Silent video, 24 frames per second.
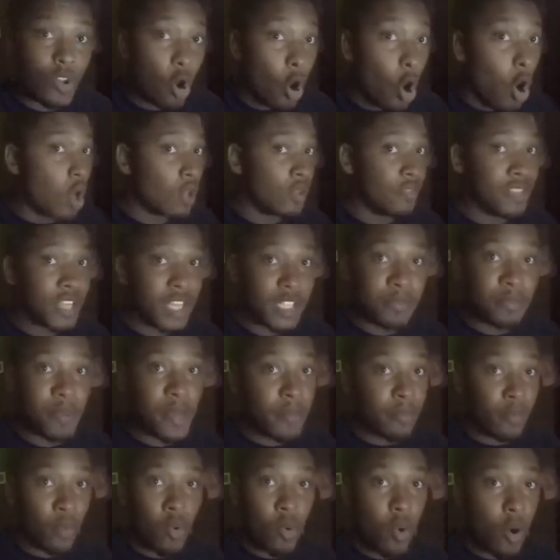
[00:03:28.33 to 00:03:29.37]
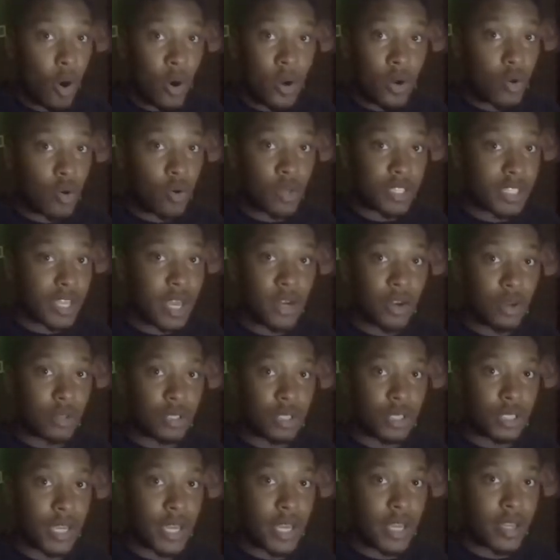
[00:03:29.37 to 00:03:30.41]
All of these people who are saying all
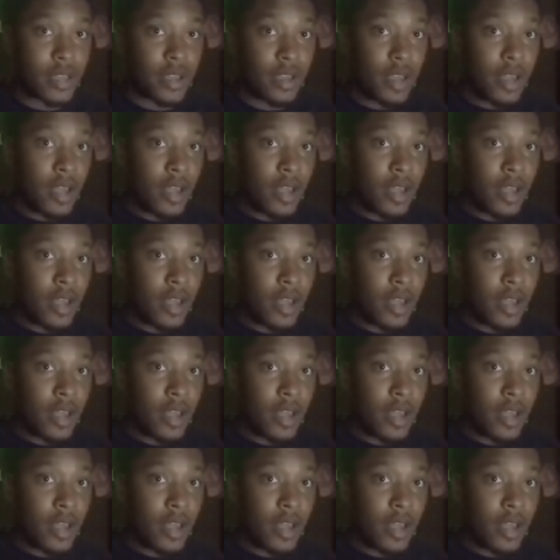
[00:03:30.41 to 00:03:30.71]
this shit,